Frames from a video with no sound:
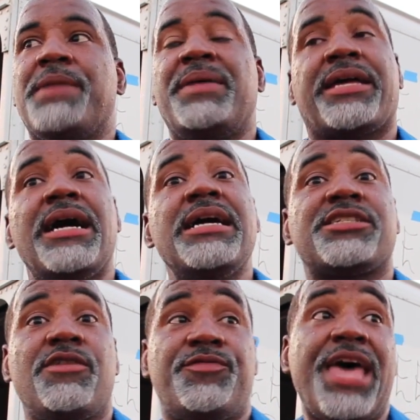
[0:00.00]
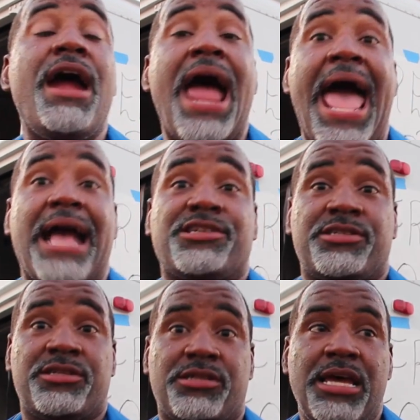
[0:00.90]
But because of their
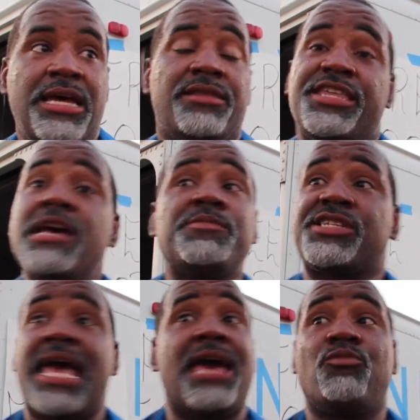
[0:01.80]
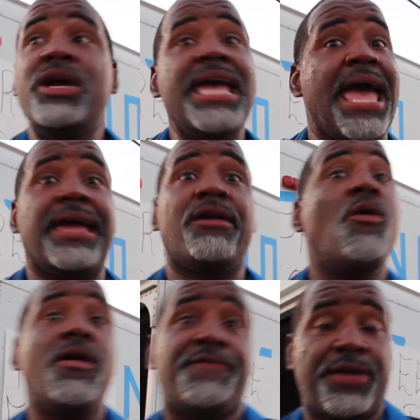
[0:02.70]
actions, them saying we ain't
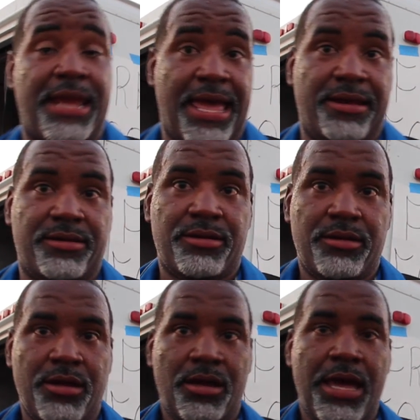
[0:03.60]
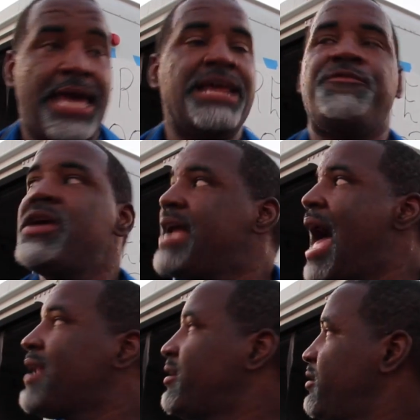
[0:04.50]
going for that, and if we
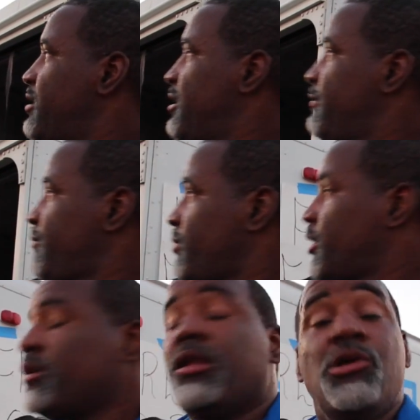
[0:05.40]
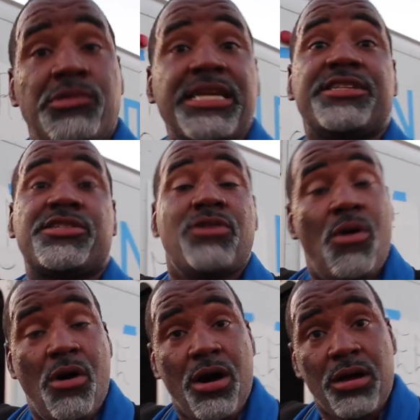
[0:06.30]
gotta loot this
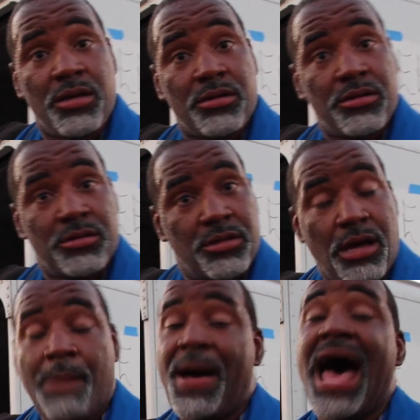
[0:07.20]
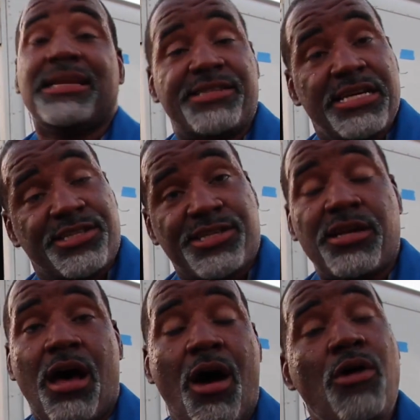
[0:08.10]
store, apologies to
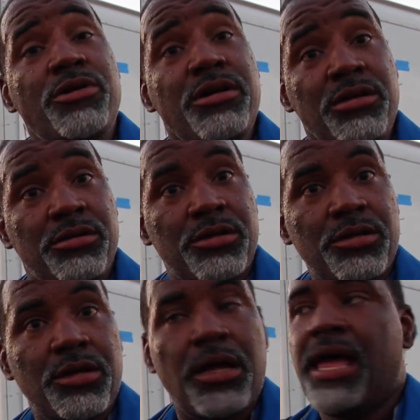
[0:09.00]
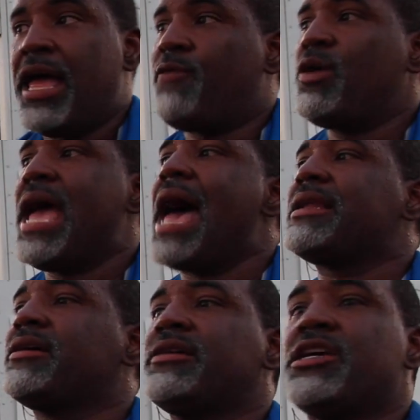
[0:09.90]
the owner, if we had
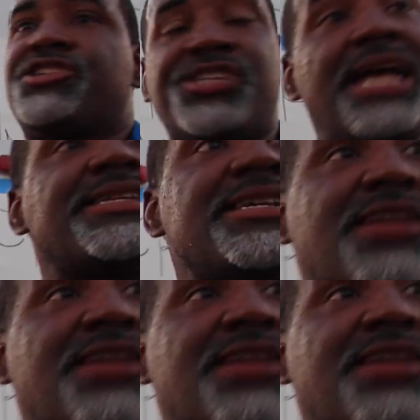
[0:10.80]
to shut this